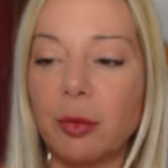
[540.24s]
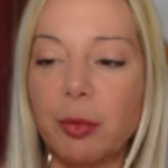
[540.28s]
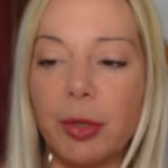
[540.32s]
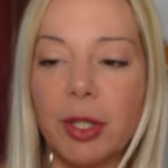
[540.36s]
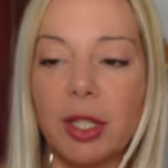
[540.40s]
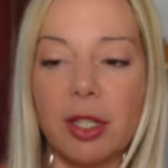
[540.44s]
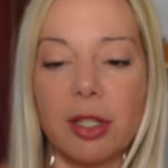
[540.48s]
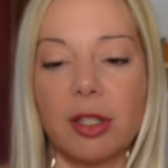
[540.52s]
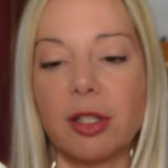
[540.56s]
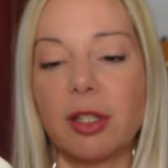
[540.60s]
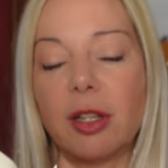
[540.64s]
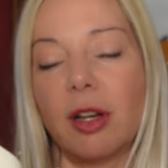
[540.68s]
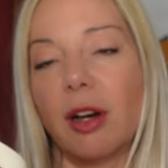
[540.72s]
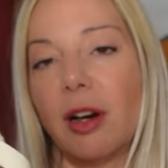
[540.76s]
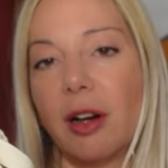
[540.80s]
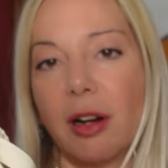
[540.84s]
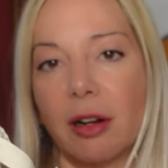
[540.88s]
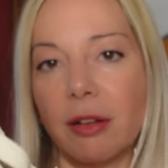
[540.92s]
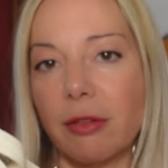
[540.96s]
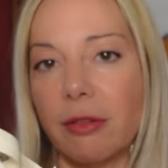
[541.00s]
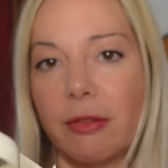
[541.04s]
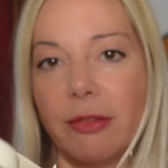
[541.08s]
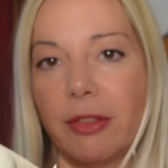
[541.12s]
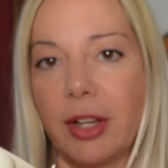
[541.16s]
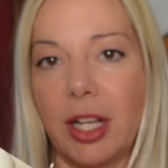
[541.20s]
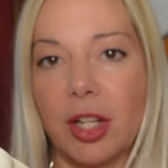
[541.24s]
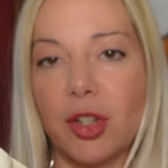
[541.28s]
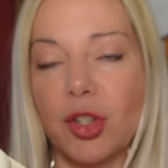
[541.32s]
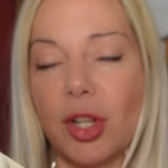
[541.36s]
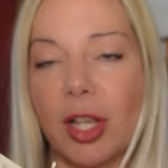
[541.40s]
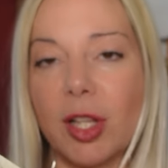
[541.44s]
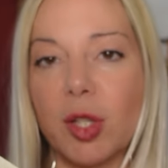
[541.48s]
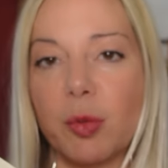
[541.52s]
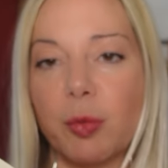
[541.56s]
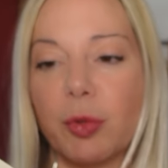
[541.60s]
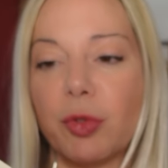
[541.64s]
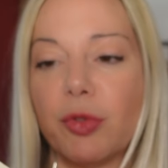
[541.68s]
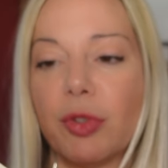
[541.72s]
because they are veg
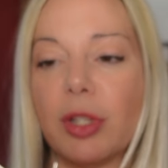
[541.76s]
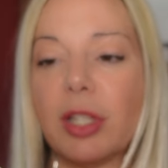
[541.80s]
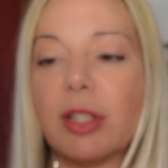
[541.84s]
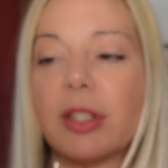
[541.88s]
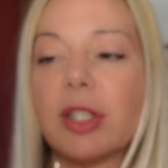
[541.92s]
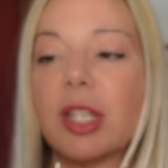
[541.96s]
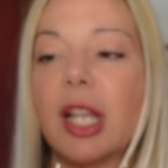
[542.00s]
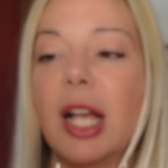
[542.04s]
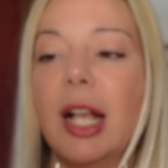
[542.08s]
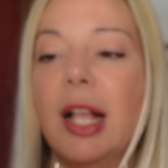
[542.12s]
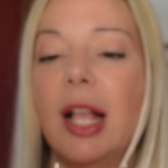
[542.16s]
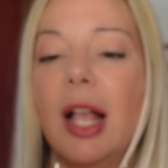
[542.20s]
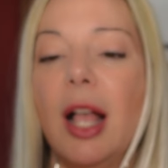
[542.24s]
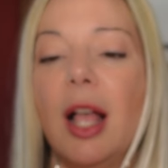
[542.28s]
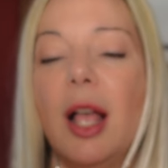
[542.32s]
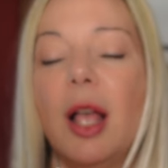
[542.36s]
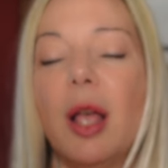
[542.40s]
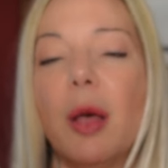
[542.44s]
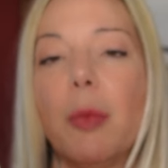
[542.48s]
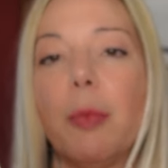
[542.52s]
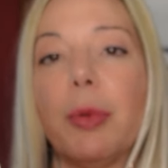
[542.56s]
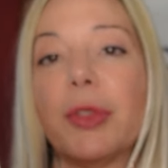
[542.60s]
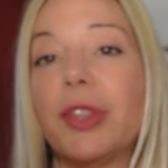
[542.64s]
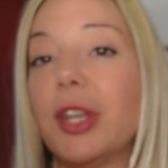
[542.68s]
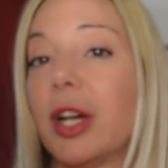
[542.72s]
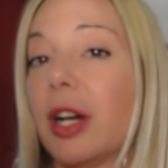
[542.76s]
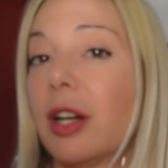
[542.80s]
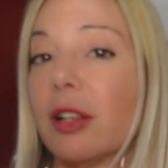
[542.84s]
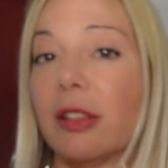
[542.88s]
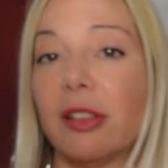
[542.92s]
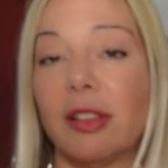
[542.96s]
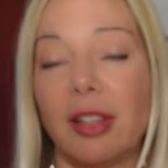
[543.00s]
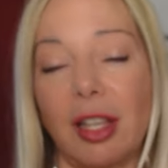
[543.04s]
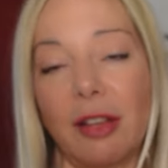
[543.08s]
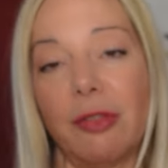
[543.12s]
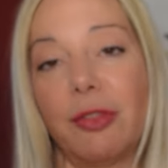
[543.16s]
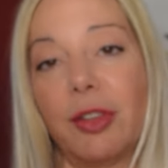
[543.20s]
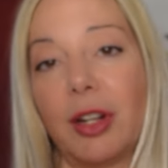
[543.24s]
espadrilles, but they are
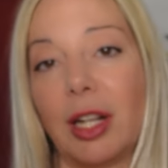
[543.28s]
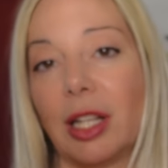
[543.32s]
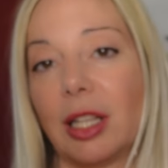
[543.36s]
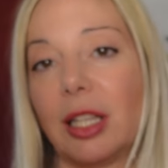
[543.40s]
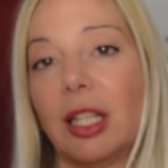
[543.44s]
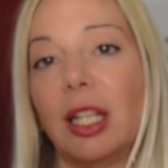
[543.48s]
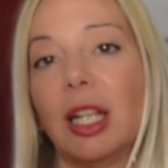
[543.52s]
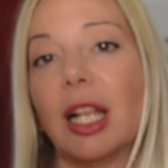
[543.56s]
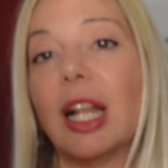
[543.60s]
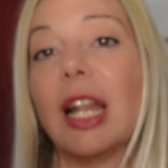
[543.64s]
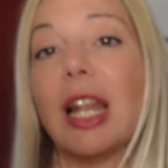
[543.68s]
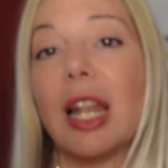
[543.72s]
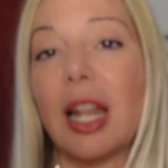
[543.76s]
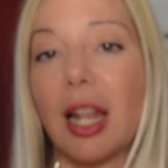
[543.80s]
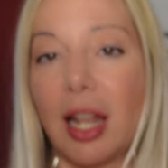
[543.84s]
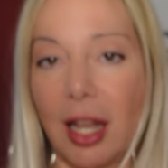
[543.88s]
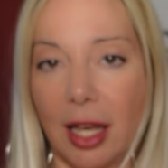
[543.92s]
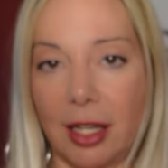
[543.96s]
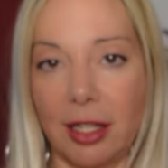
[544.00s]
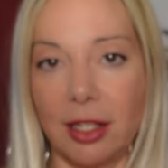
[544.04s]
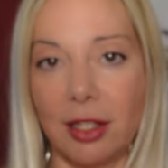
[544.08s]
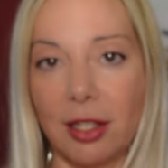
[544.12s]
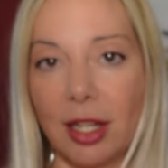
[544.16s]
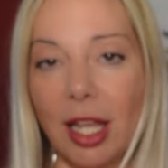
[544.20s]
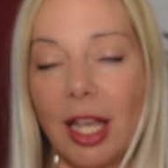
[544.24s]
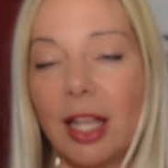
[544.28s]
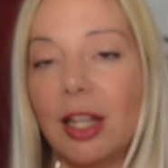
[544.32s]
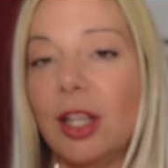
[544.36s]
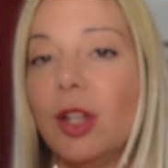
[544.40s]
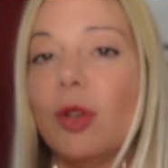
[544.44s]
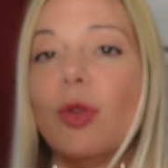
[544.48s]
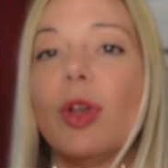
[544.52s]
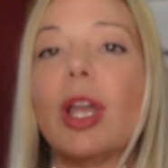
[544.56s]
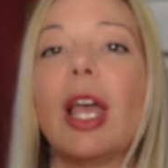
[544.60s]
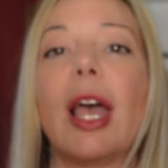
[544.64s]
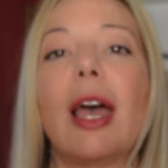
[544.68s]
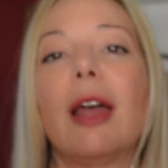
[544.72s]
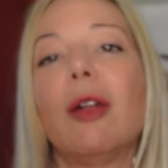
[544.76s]
definitely light, and
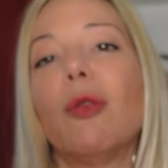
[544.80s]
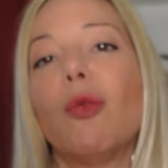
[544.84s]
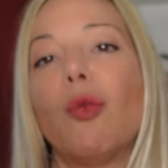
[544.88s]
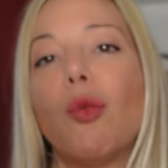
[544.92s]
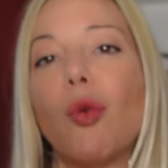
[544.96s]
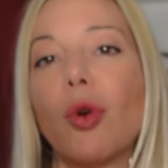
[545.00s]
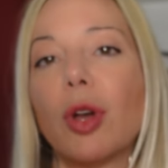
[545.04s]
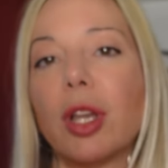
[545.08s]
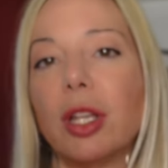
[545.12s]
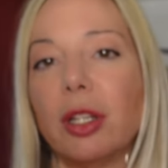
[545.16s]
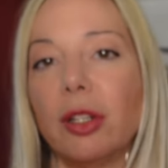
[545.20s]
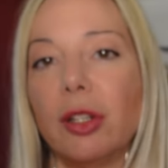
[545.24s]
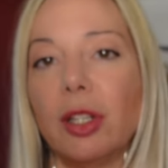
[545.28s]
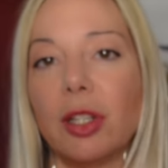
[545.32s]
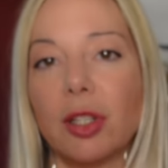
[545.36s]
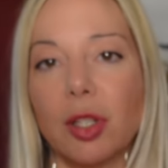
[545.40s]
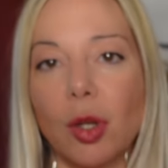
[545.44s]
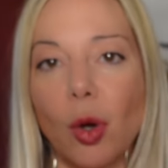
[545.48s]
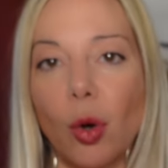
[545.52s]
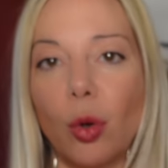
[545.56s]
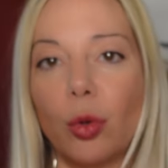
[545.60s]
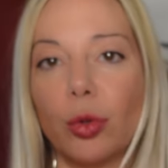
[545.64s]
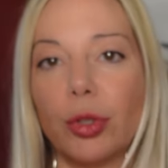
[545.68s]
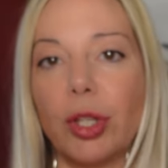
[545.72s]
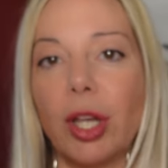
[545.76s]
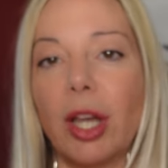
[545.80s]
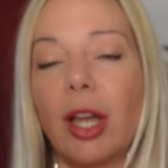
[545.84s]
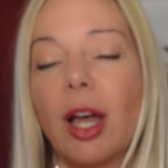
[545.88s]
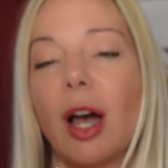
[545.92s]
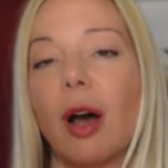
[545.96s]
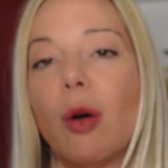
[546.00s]
you can walk in these all day.